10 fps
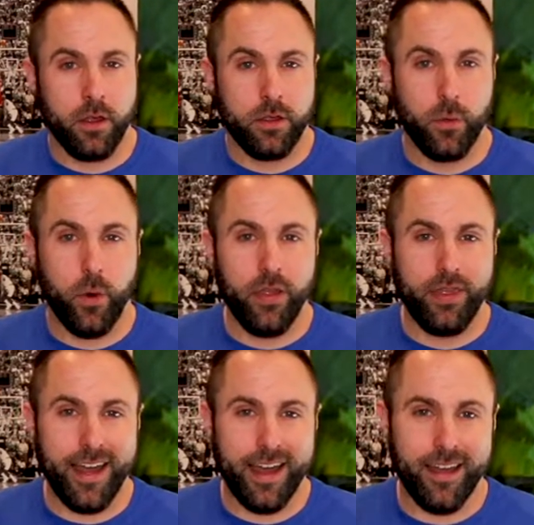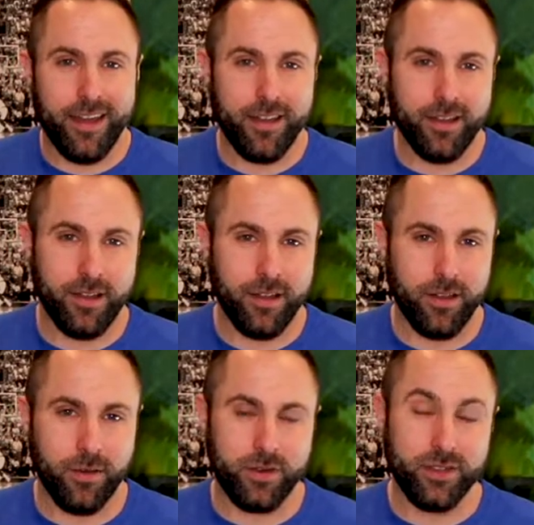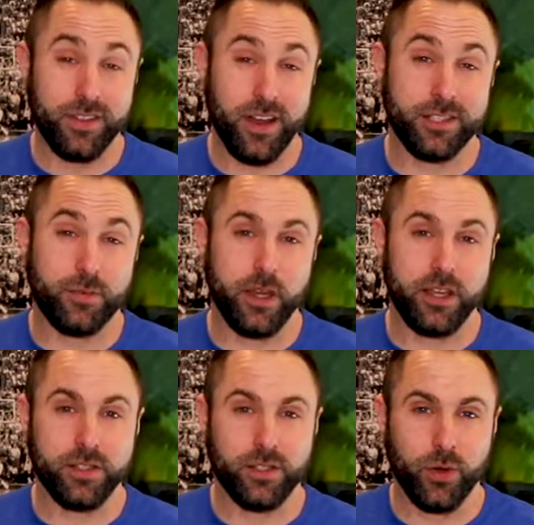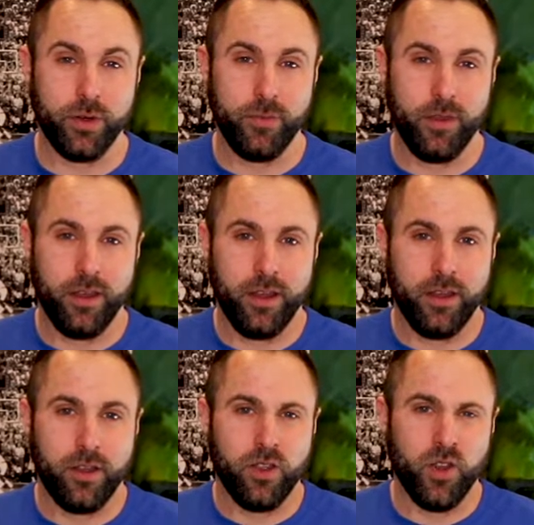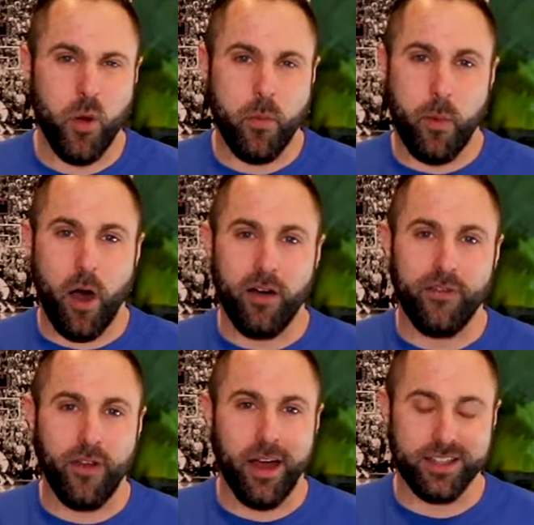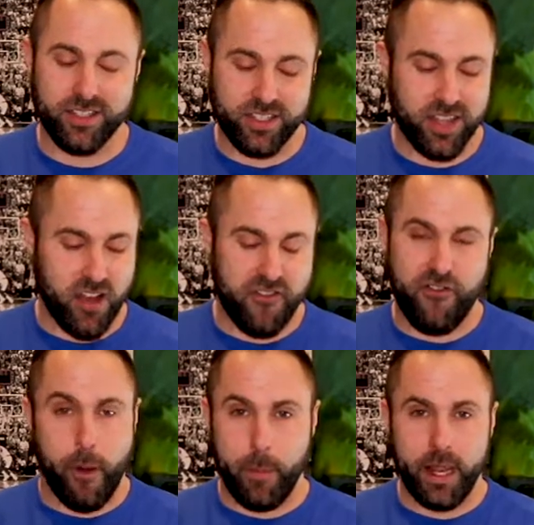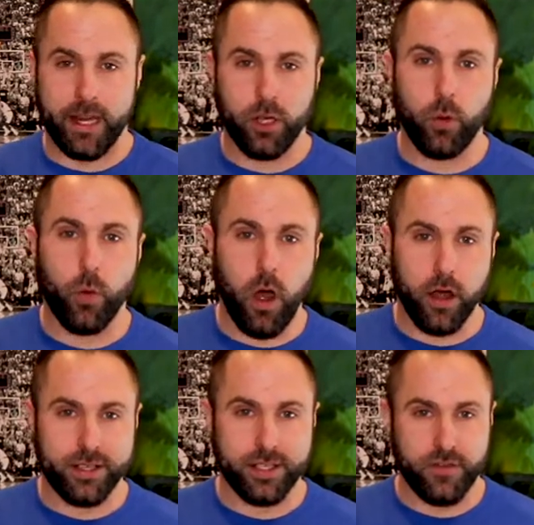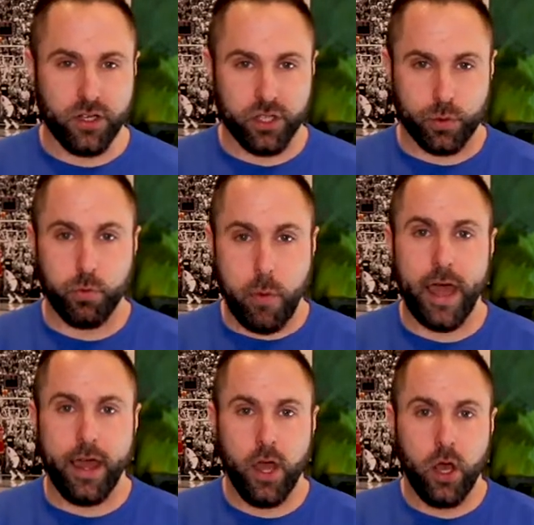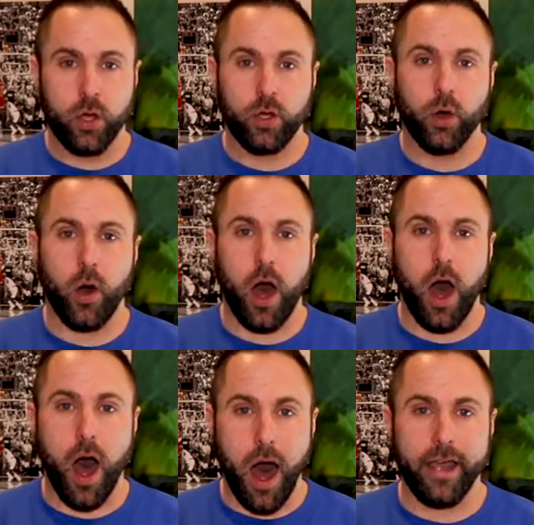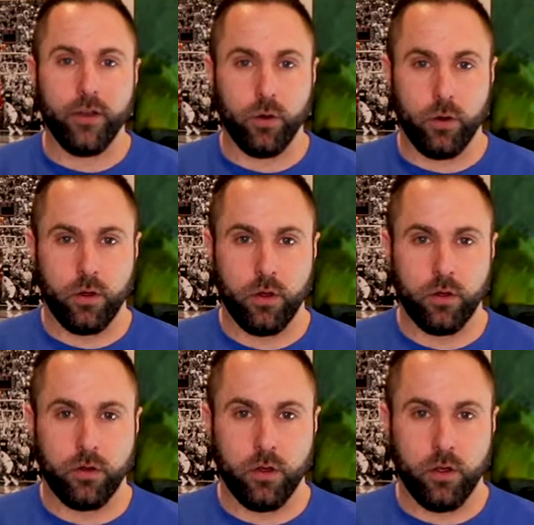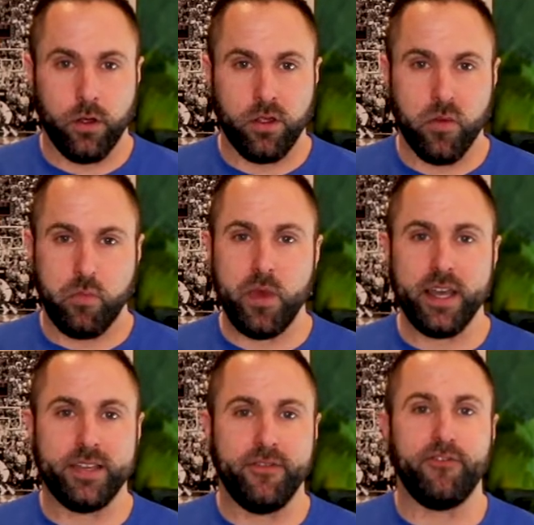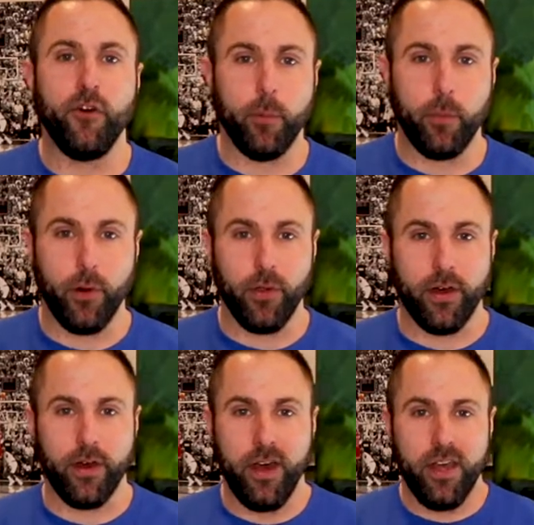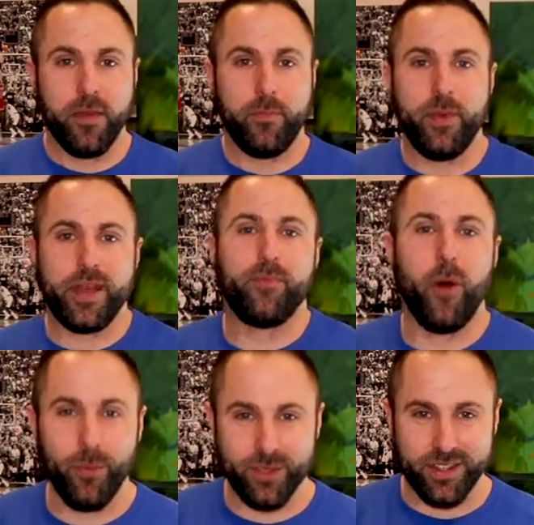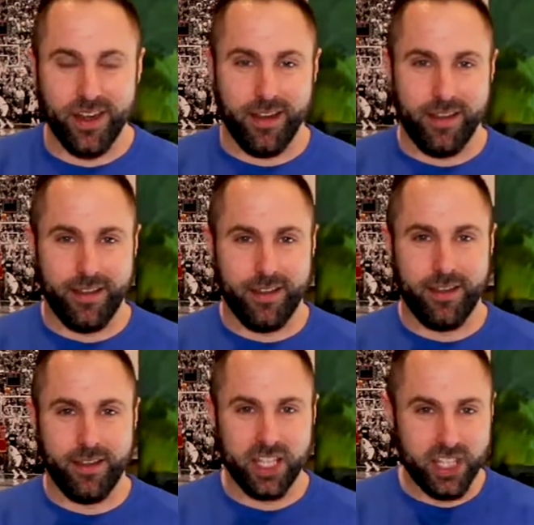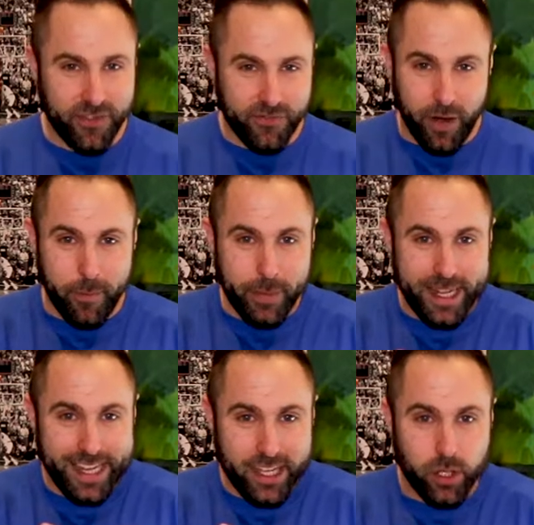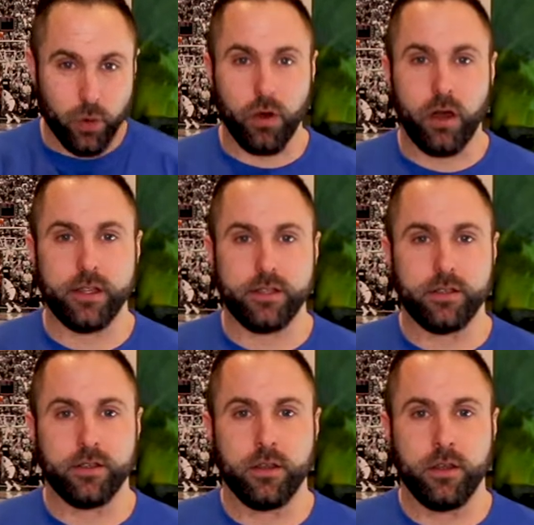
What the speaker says: The one that, when you started speaking to her, you got butterflies and started fumbling your words as if you just met your idol. The big footballer, the big pop star. Just fumbling your words.